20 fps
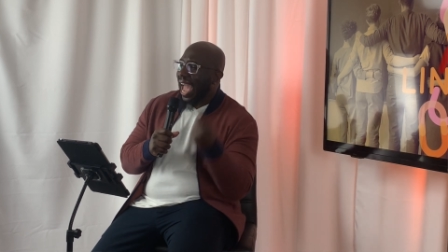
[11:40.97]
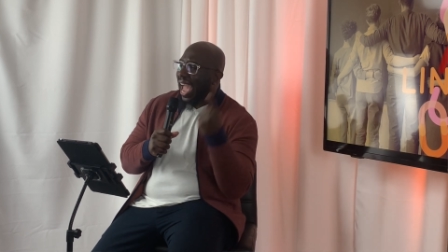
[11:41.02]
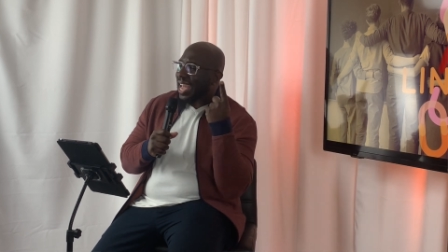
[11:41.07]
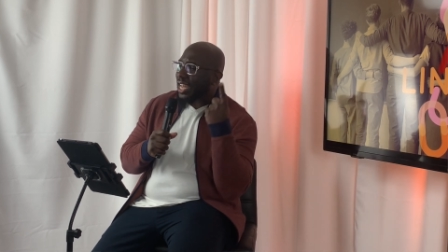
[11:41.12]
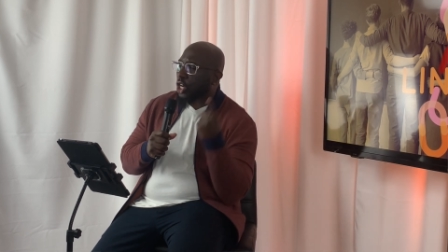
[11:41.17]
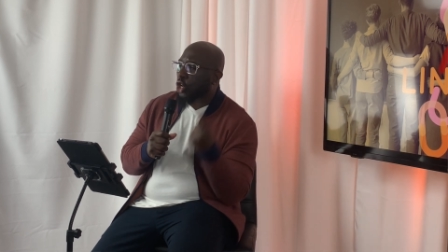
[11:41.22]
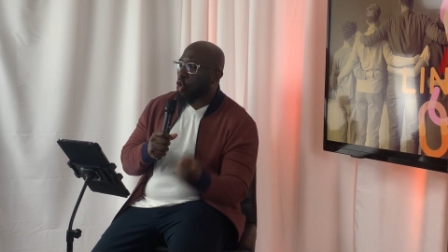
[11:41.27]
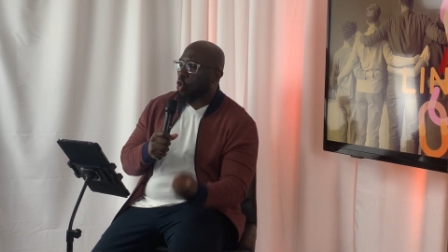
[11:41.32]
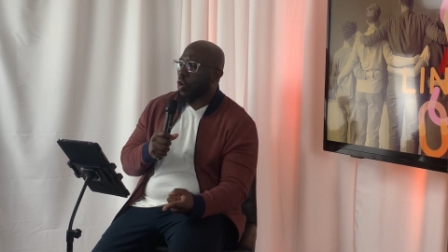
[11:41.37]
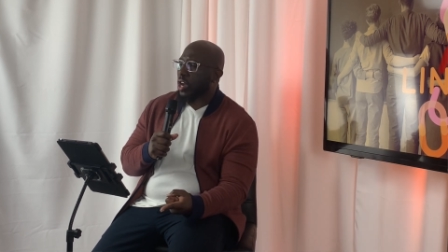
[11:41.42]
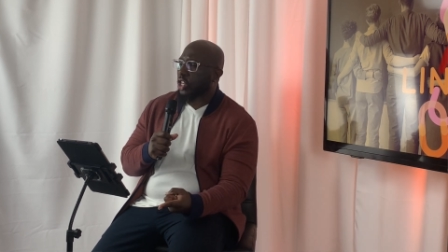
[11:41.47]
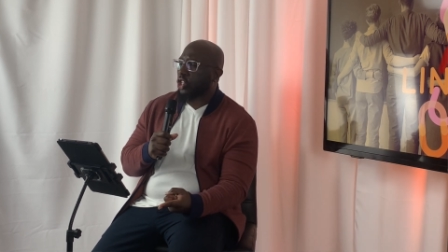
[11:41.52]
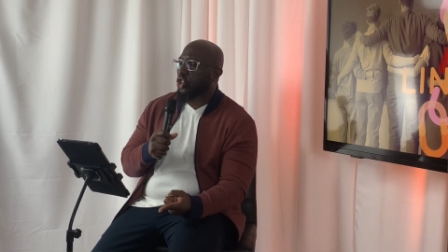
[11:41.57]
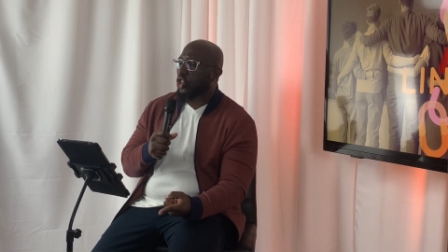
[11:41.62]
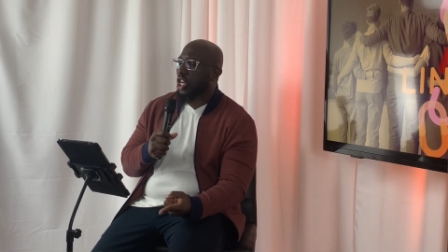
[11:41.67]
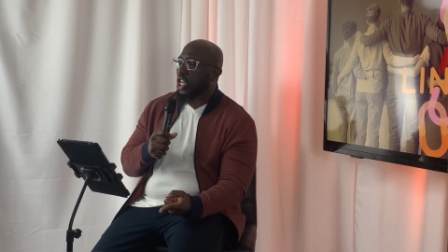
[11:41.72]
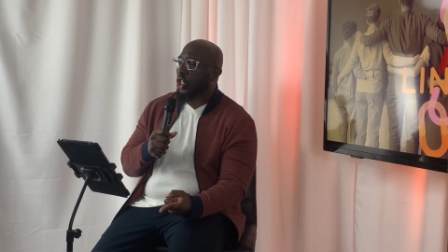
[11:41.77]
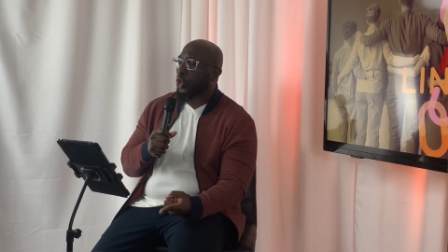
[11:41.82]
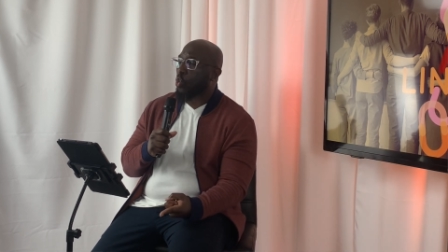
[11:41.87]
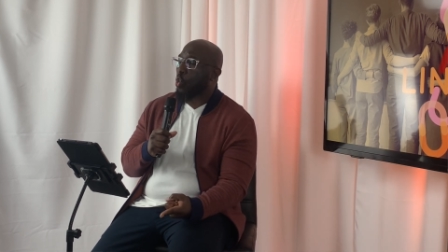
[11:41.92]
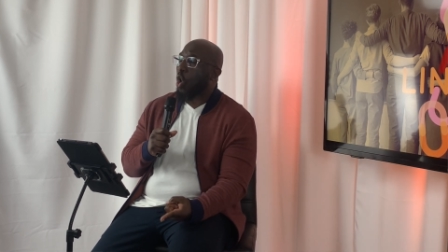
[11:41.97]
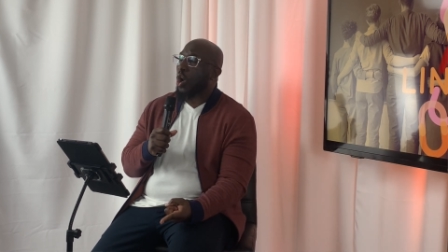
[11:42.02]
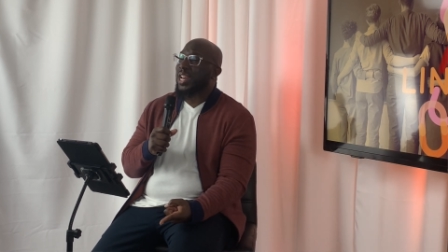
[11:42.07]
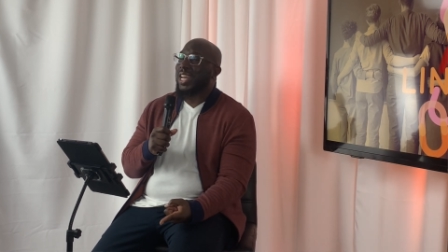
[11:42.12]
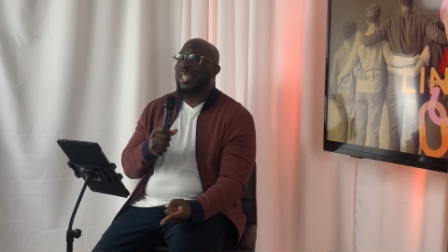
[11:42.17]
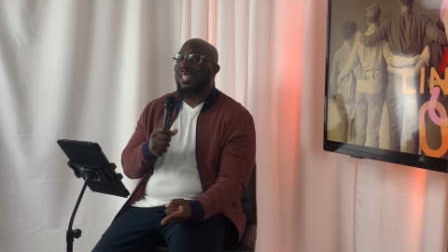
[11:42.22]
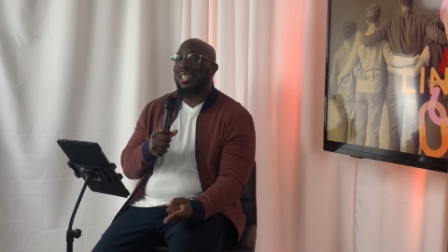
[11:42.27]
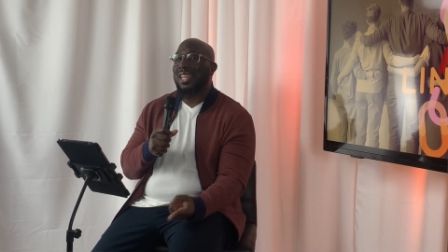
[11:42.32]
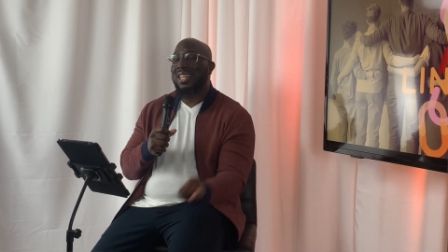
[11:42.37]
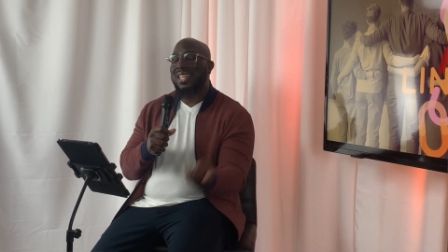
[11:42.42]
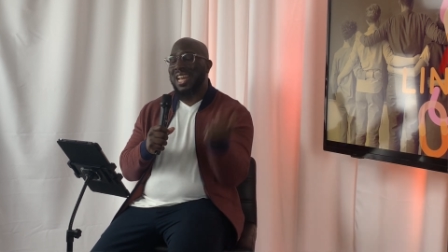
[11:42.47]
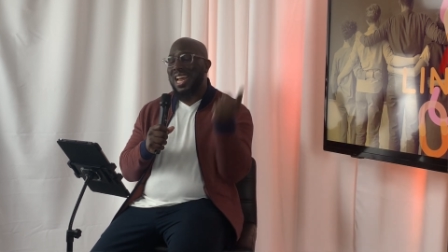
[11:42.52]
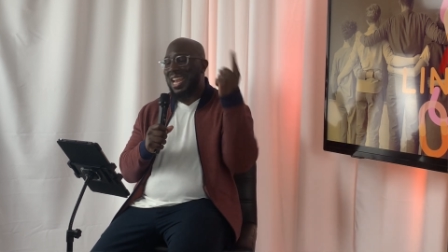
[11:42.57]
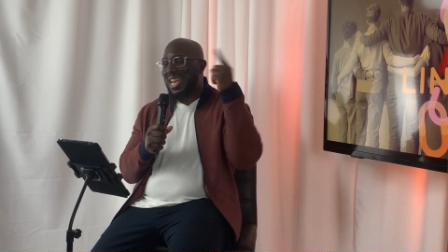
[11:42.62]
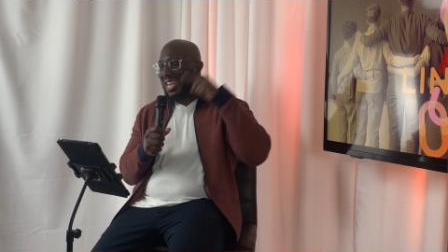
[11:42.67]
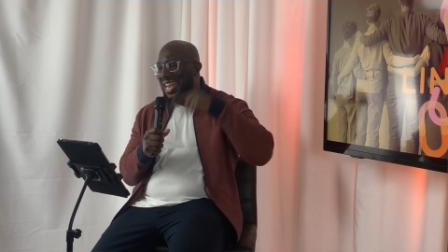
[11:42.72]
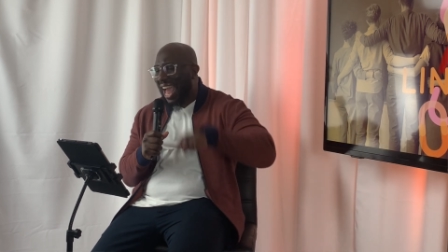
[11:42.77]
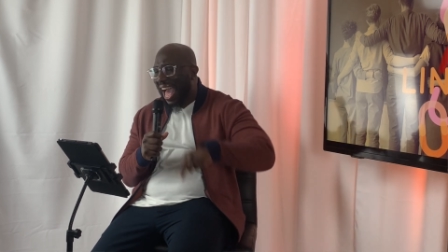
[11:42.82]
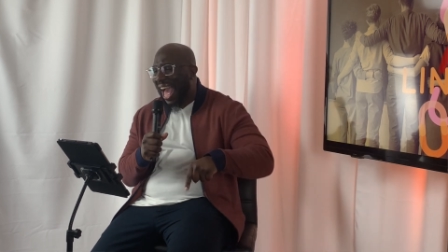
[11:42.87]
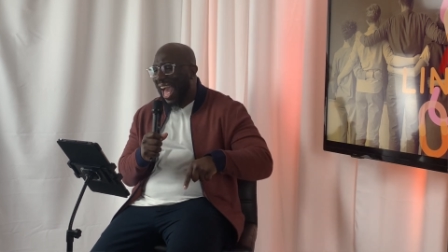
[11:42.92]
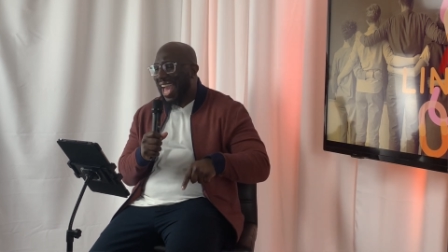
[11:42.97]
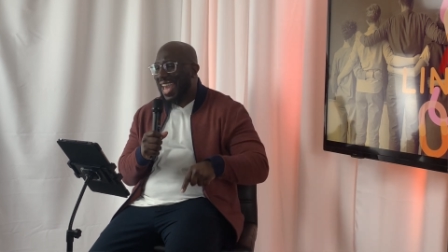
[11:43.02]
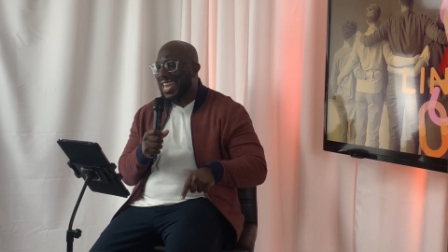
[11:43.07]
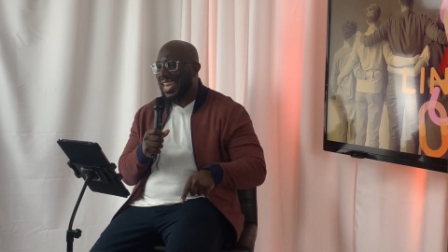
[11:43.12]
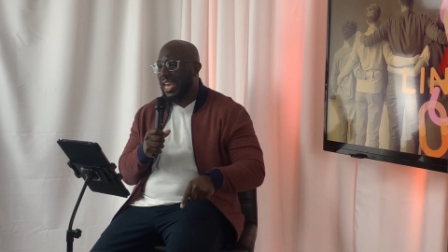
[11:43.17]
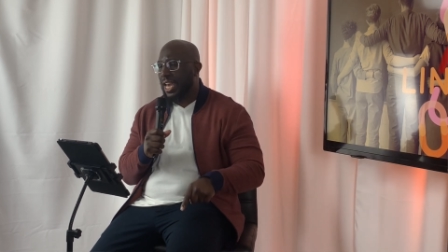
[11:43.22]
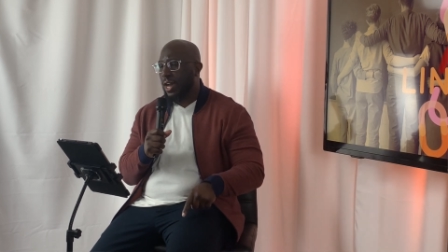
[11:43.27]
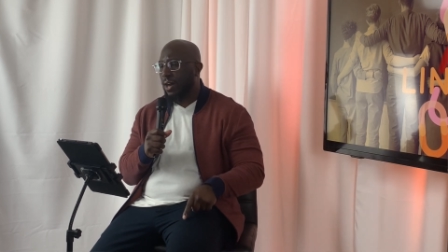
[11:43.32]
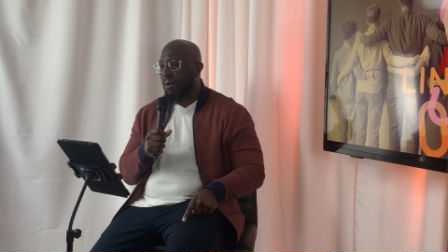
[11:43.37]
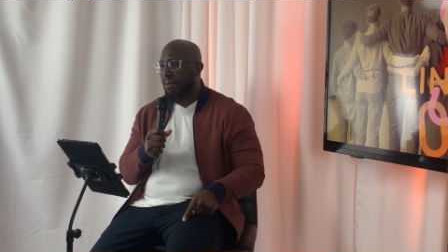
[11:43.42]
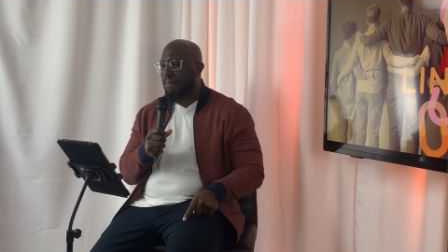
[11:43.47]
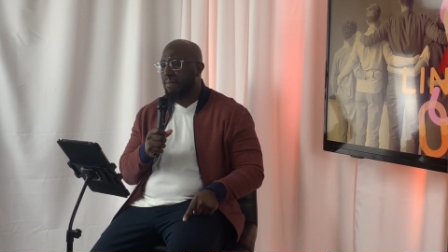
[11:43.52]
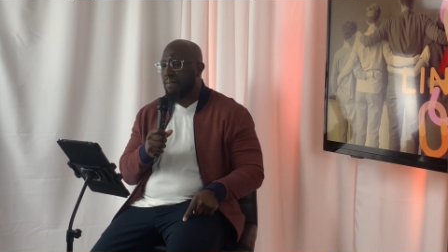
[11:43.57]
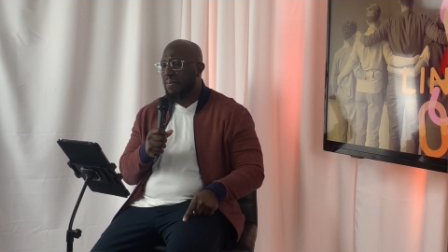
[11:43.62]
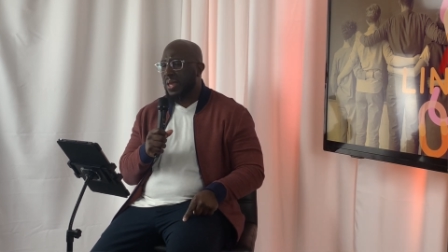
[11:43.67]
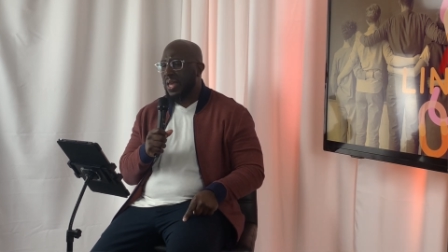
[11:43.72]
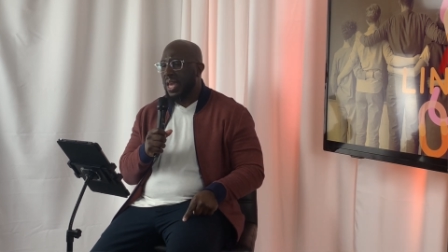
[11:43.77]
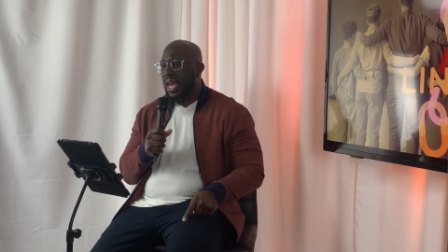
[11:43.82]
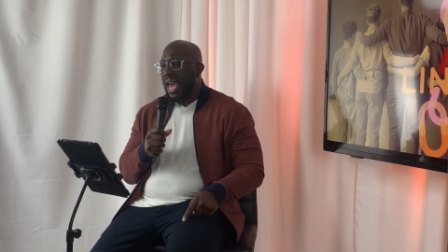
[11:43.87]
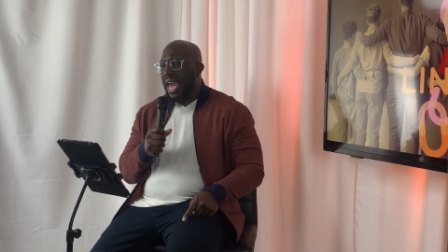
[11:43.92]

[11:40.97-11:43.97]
and Christians wanted to deny him,